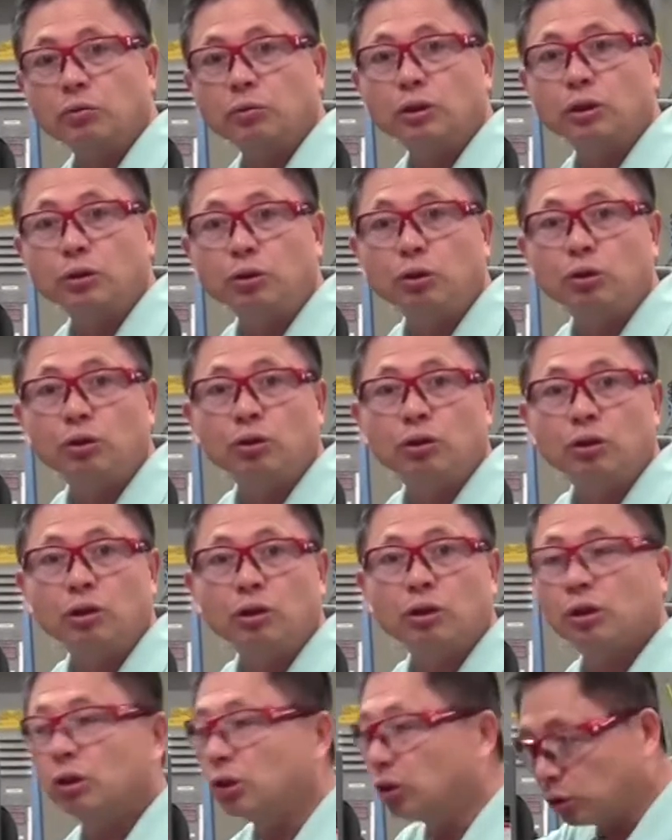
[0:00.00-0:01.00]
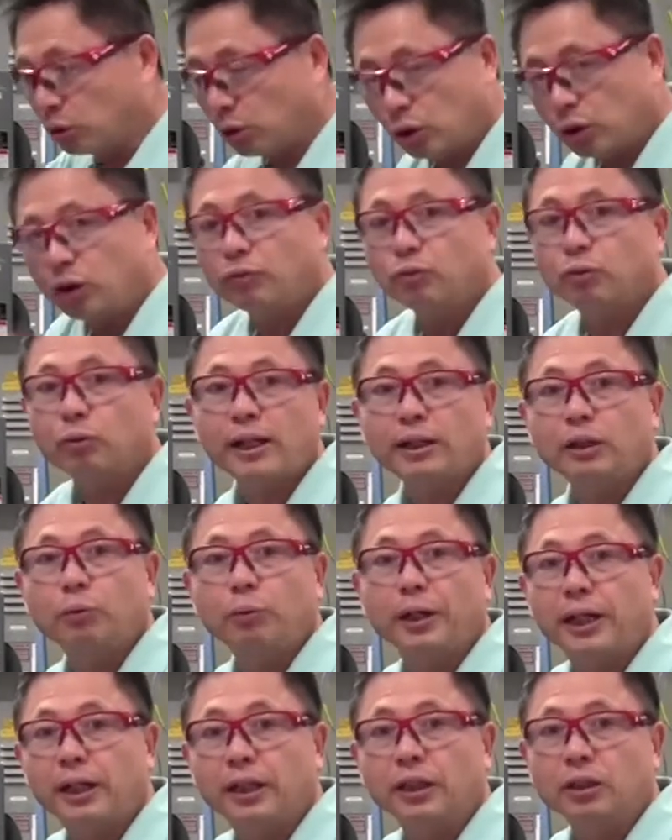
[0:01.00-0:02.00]
what do? Turn off right
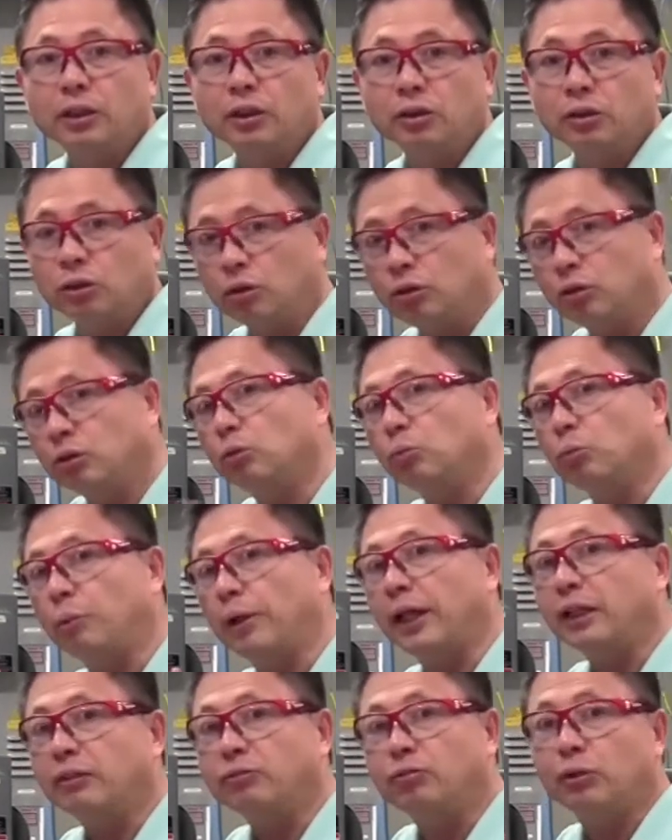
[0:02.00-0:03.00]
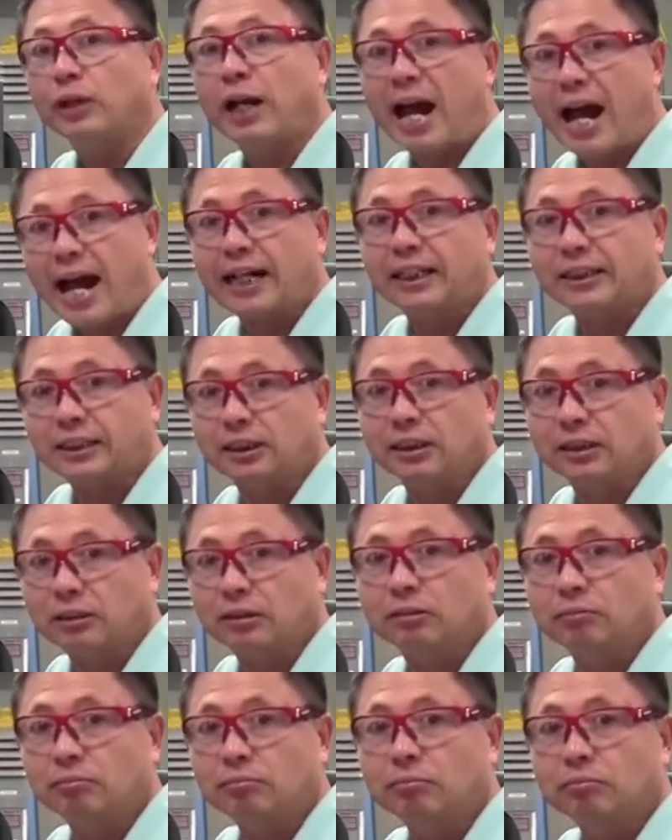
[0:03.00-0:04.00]
away. Don't wait for the accident.
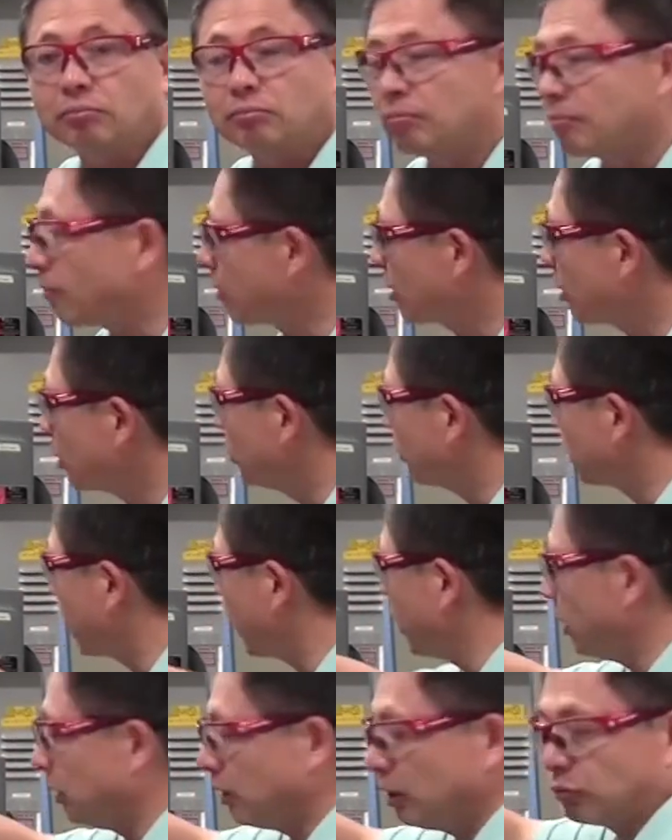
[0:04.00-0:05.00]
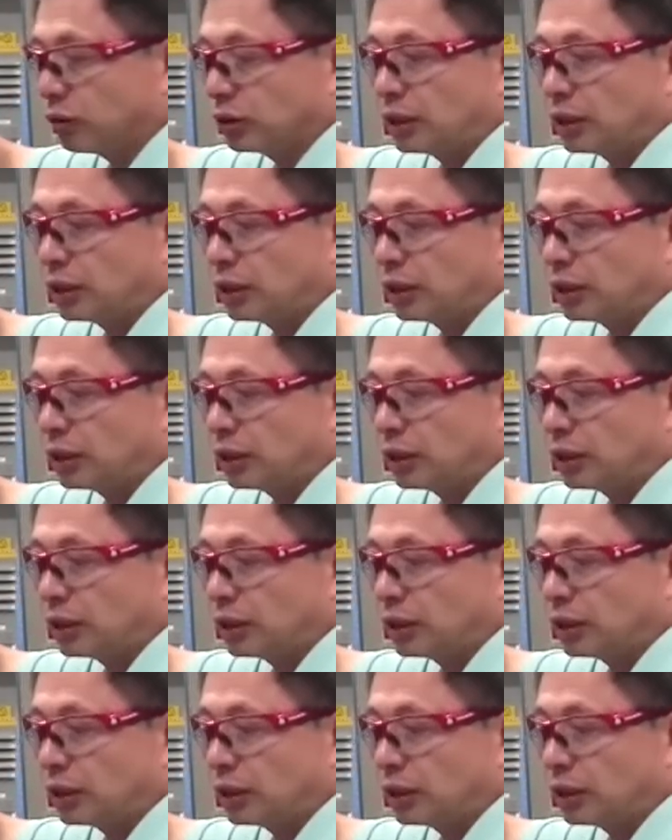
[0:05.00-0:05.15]
Okay? For